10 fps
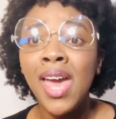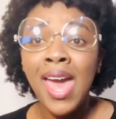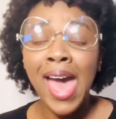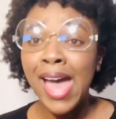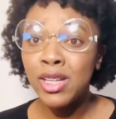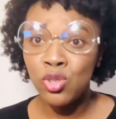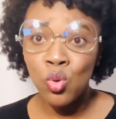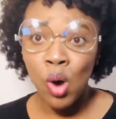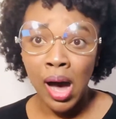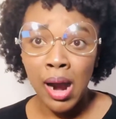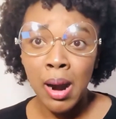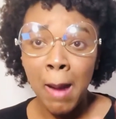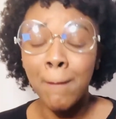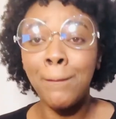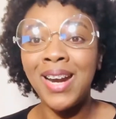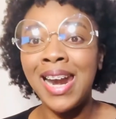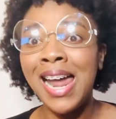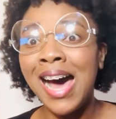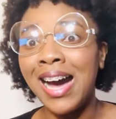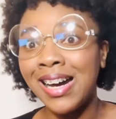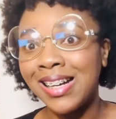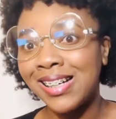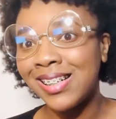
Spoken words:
and you are blank.